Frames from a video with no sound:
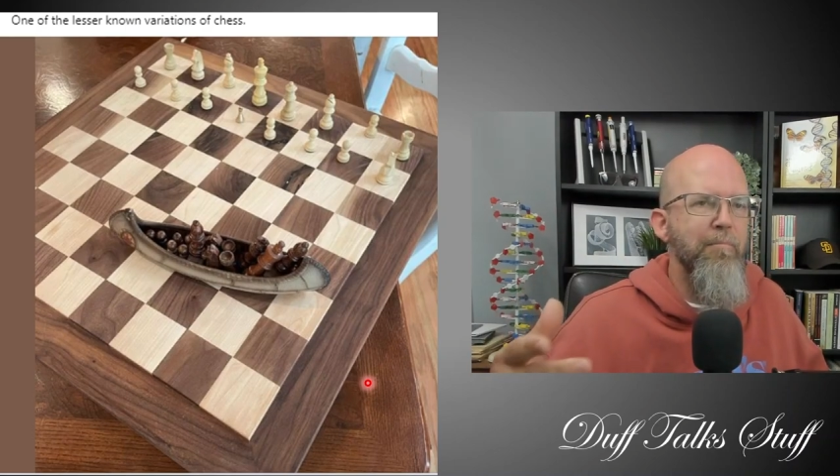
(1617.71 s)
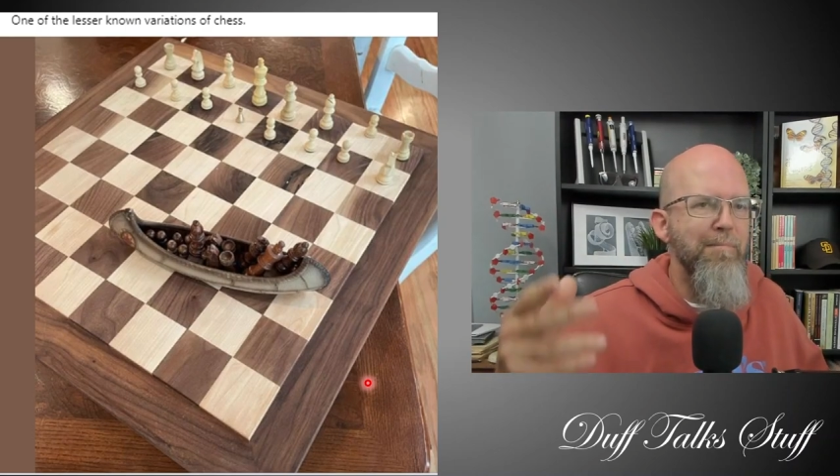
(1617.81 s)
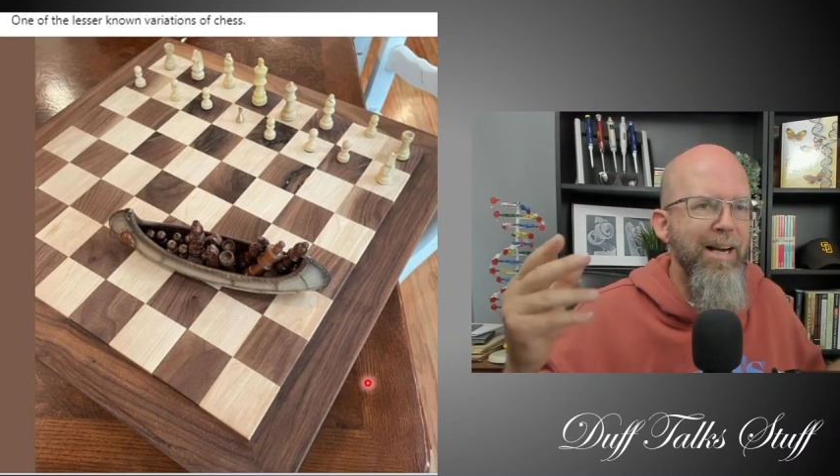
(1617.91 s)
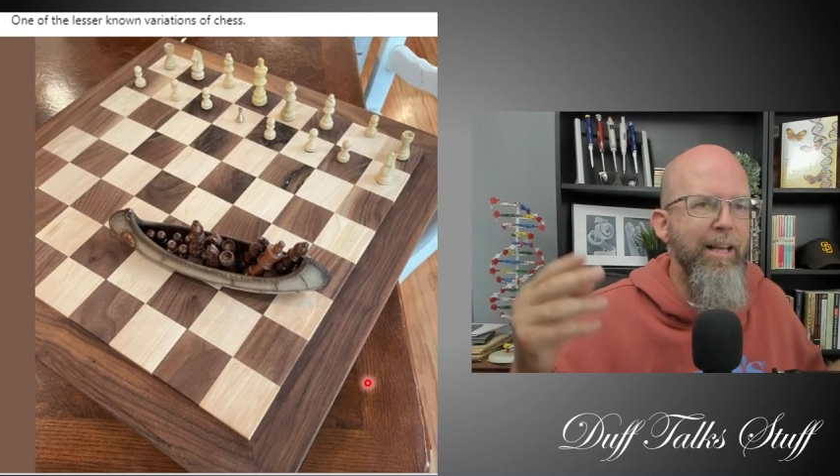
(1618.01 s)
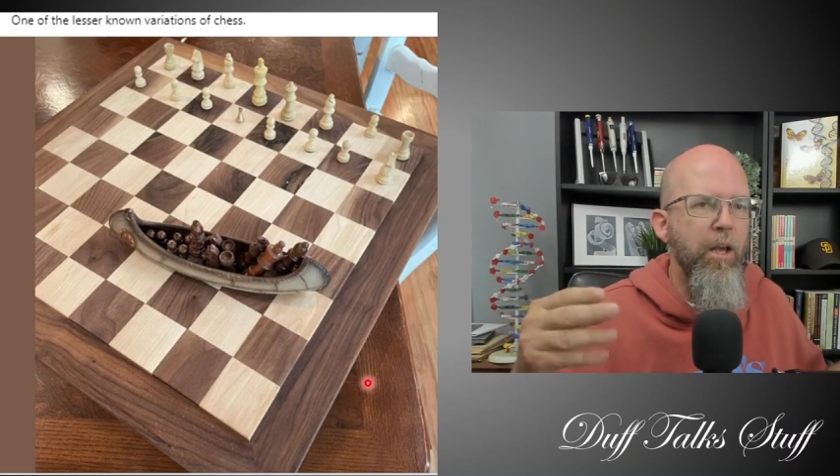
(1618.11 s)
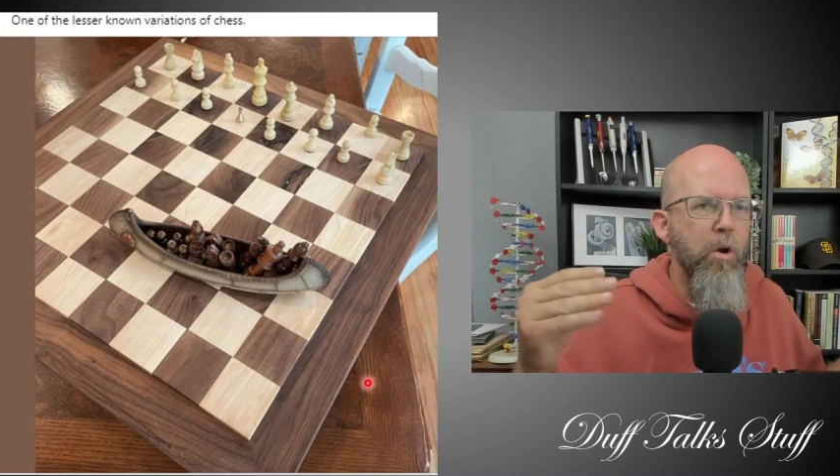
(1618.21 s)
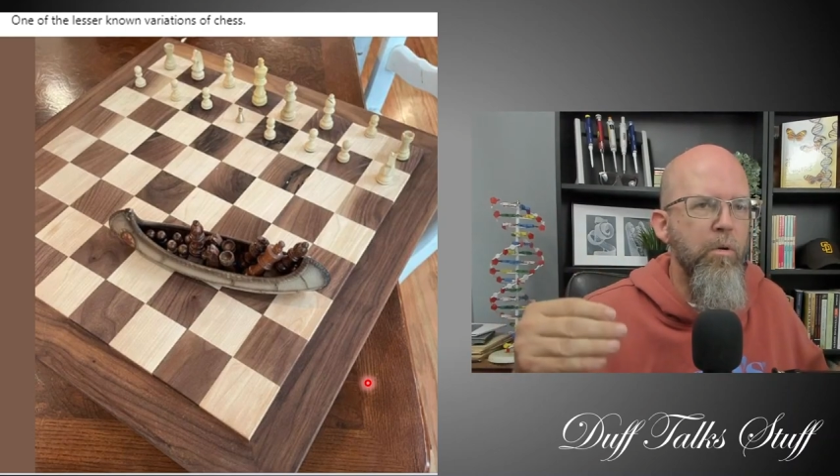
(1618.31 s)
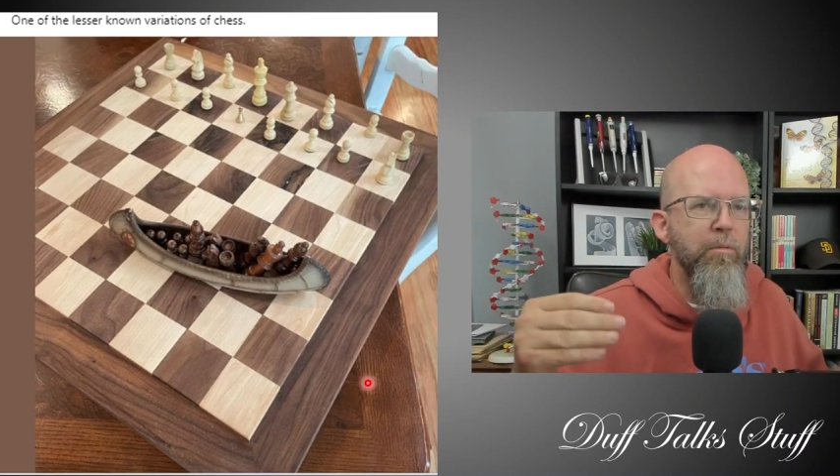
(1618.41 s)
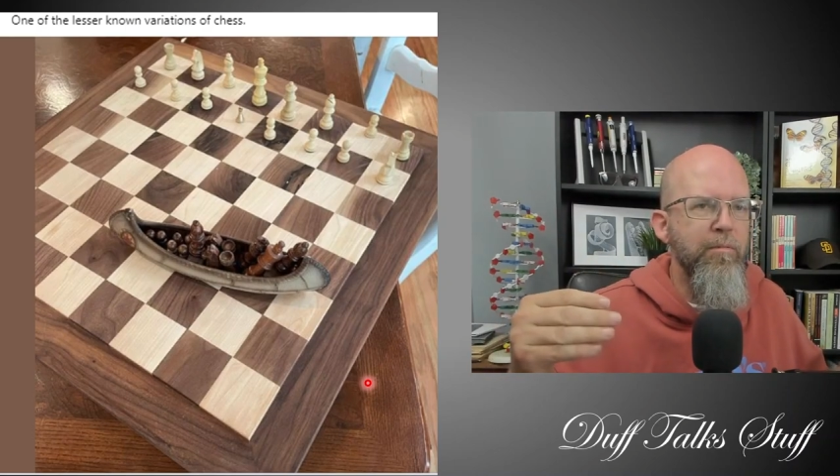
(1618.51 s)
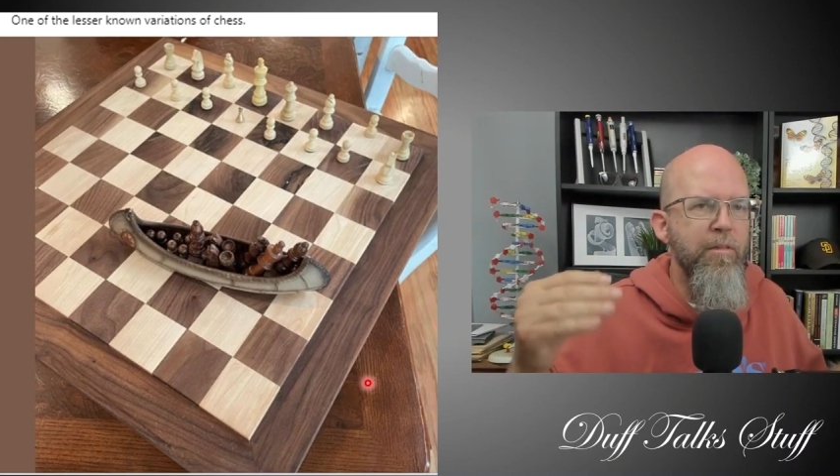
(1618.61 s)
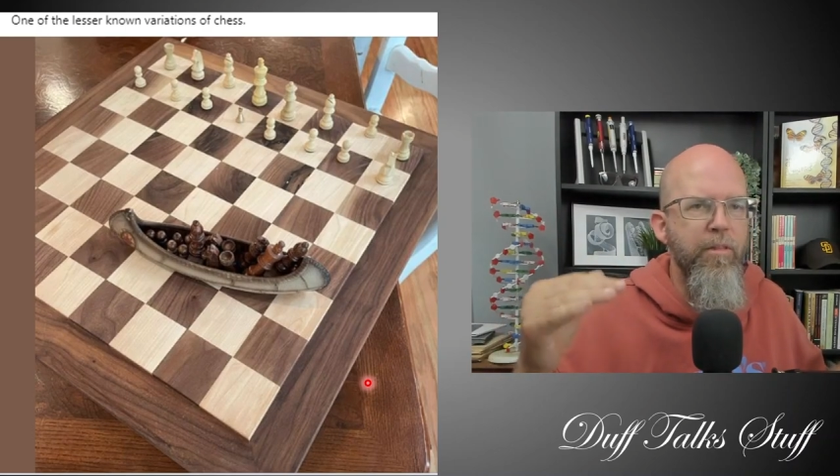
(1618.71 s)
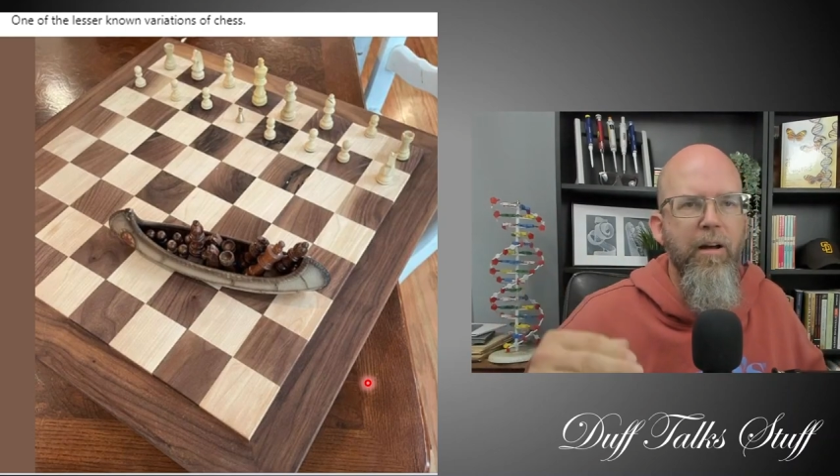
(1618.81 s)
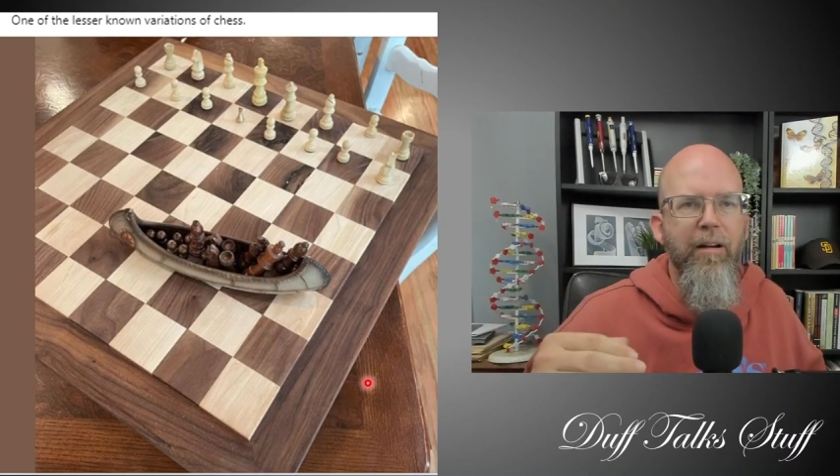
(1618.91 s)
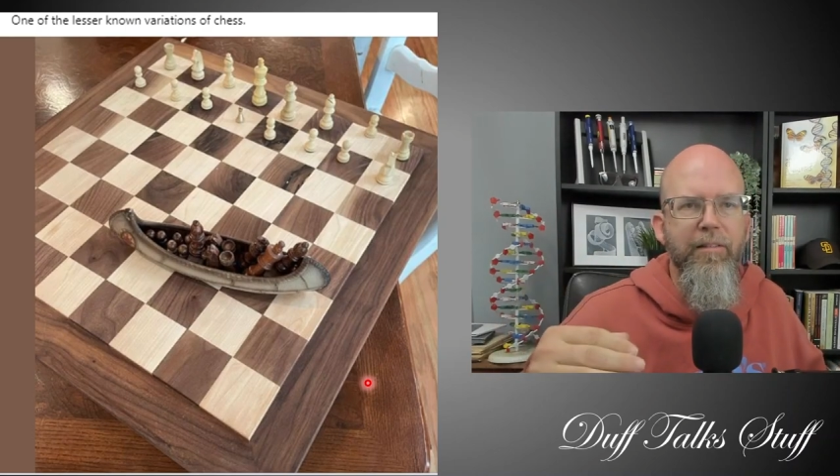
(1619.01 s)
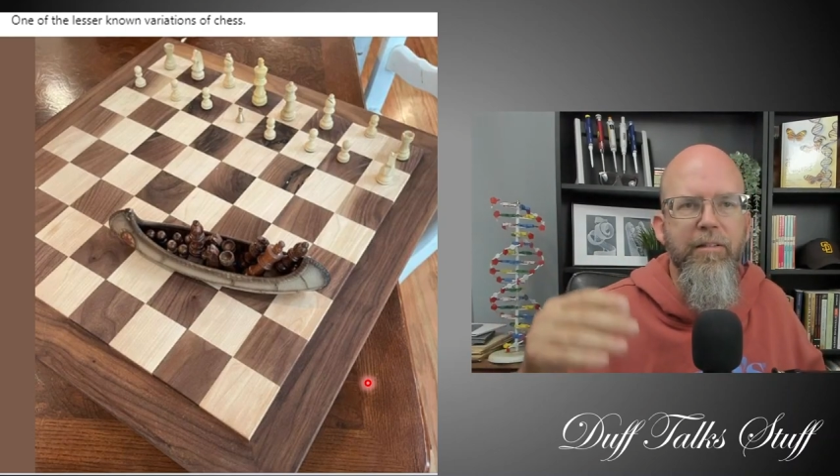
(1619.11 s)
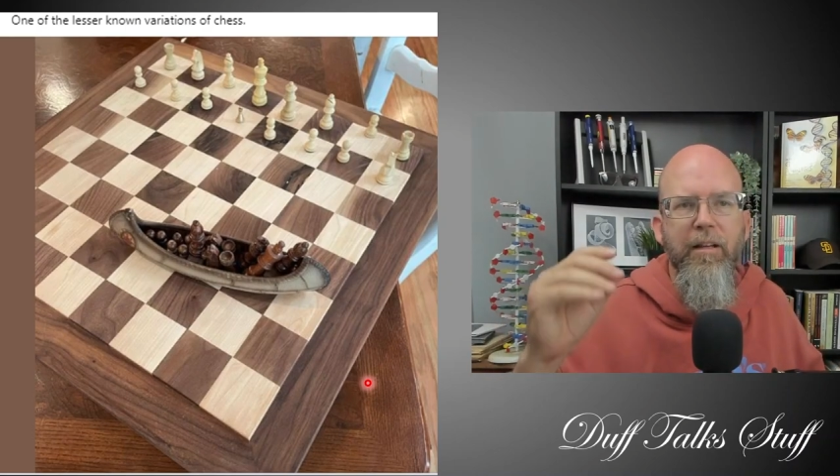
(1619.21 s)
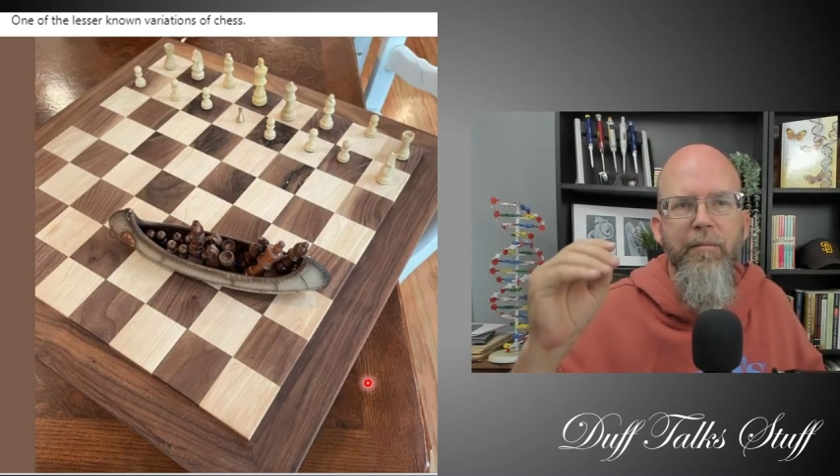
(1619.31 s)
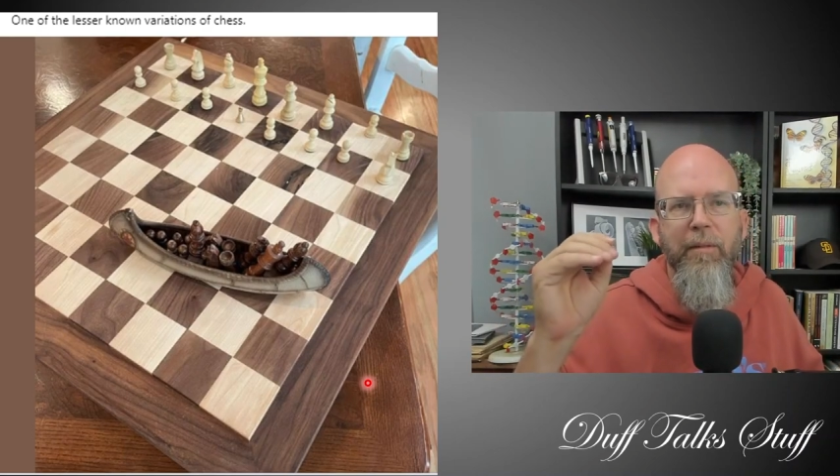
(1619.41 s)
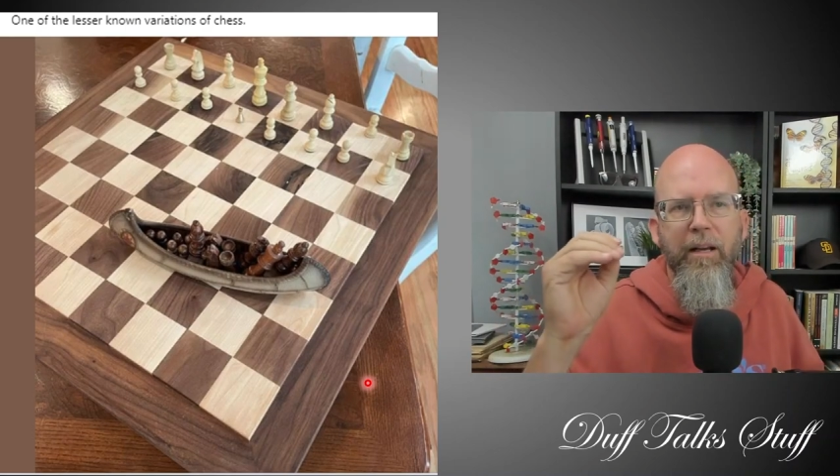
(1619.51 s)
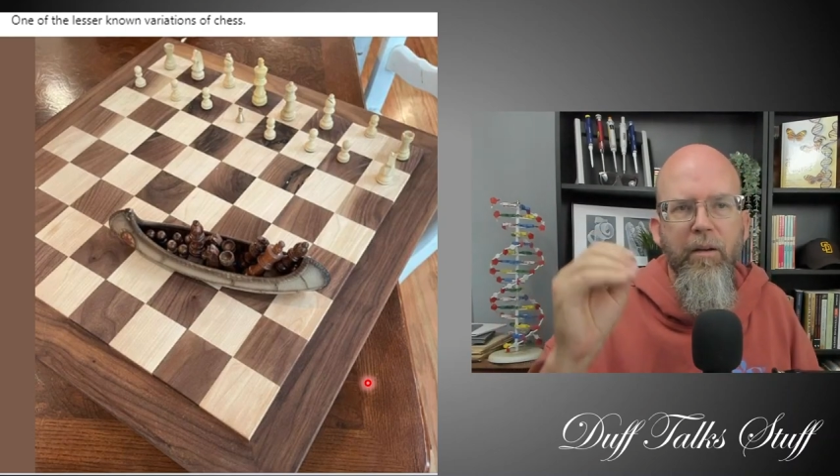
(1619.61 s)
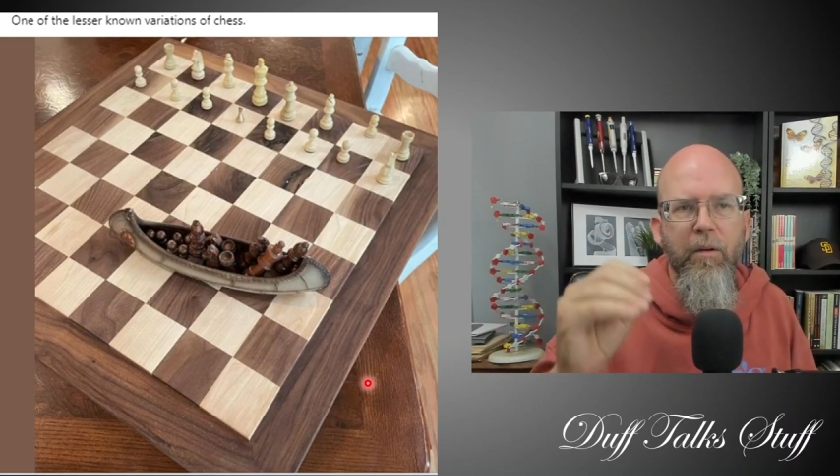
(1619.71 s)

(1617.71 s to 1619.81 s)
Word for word: my own thoughts and my